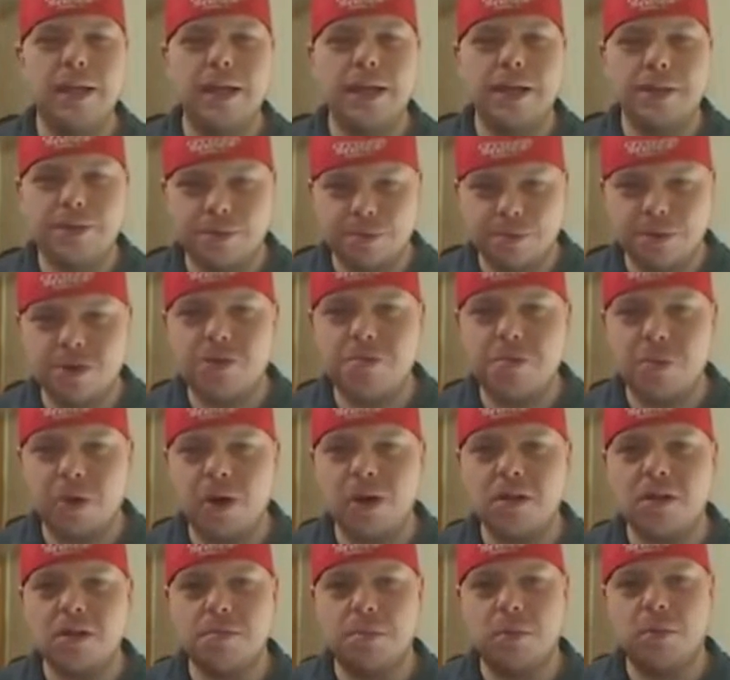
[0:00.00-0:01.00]
is
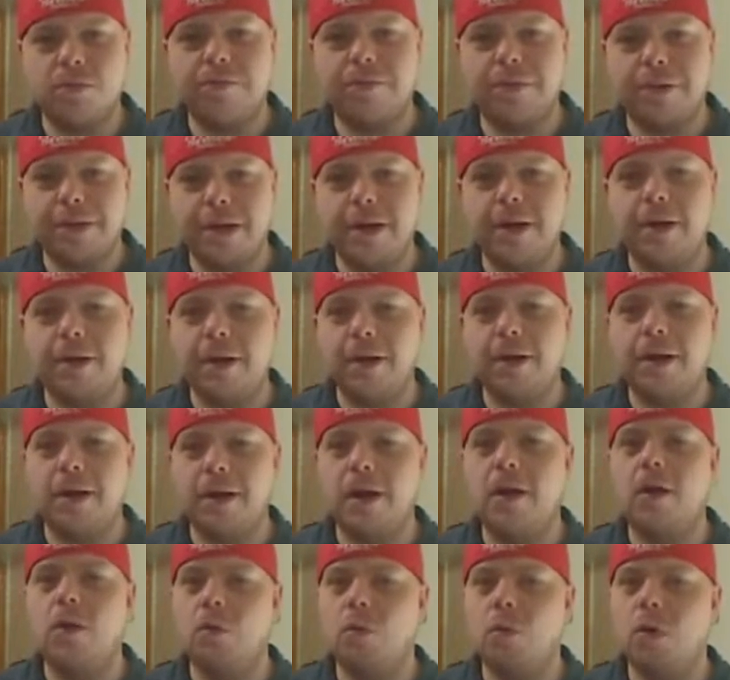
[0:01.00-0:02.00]
responsible for
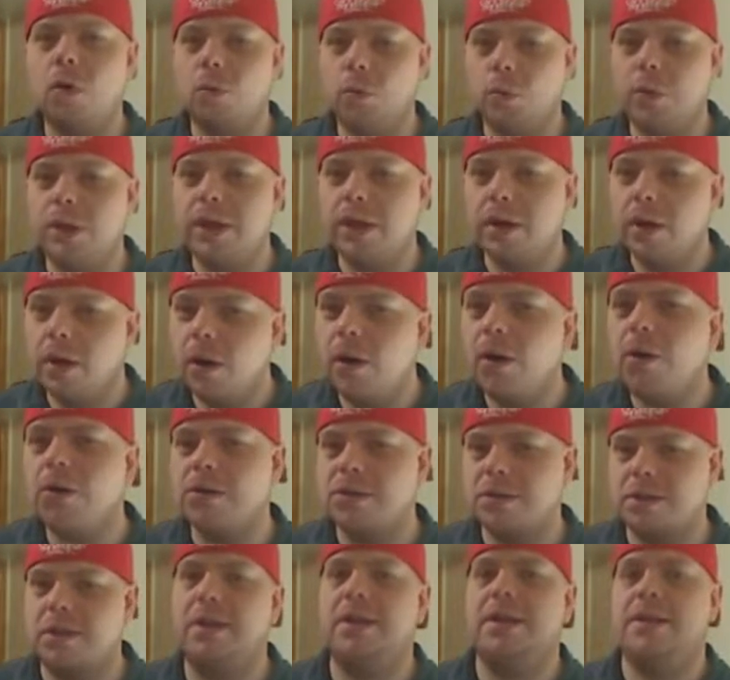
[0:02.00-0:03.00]
carrying out what we
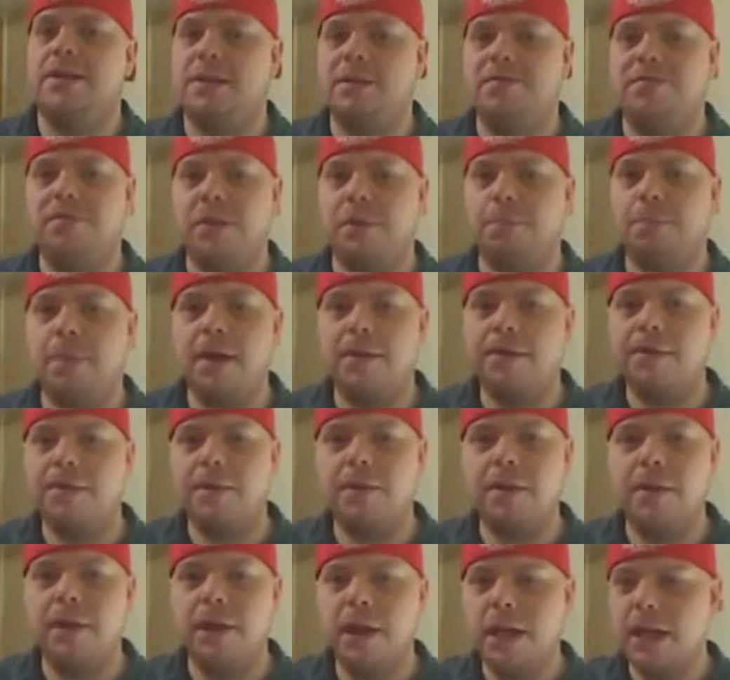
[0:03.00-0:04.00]
call scientific
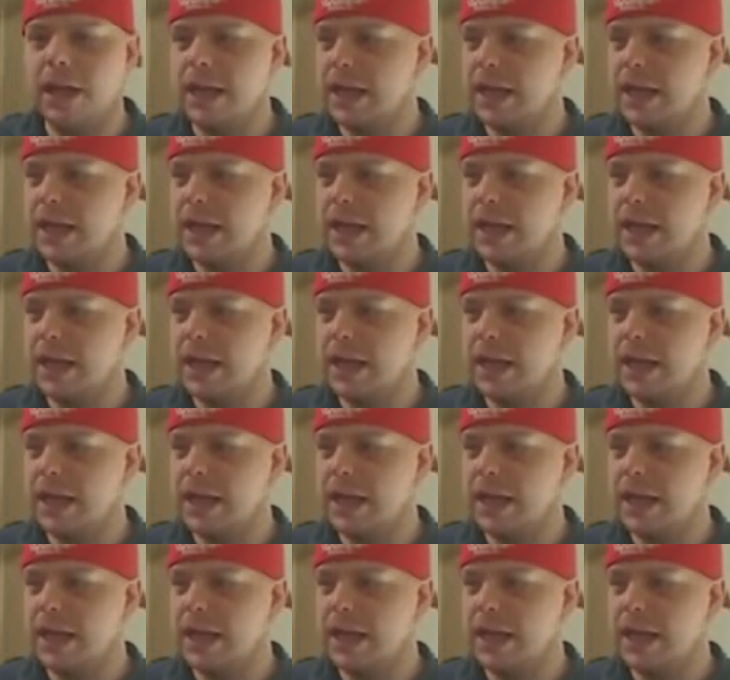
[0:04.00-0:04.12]
method.